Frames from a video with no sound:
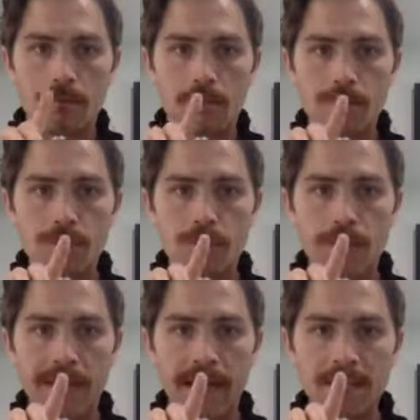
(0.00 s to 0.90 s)

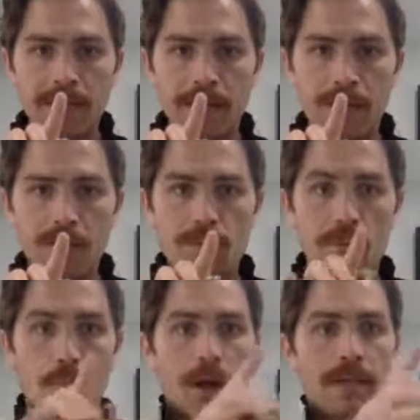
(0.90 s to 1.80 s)
2-3, not to be confused
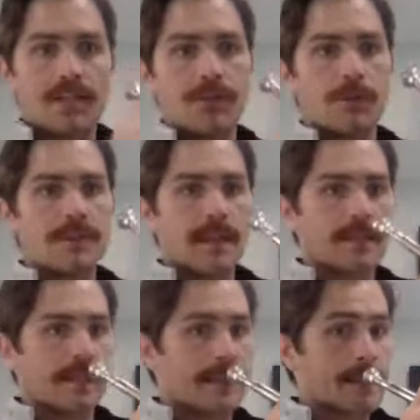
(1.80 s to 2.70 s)
with 1-2. Sounds
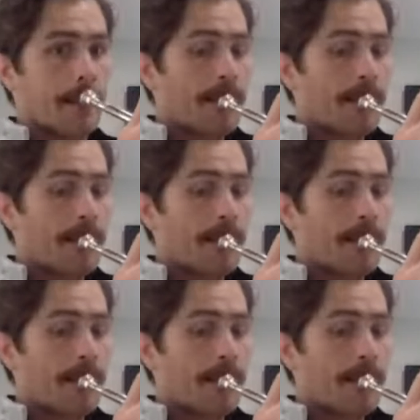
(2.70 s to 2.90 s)
like this.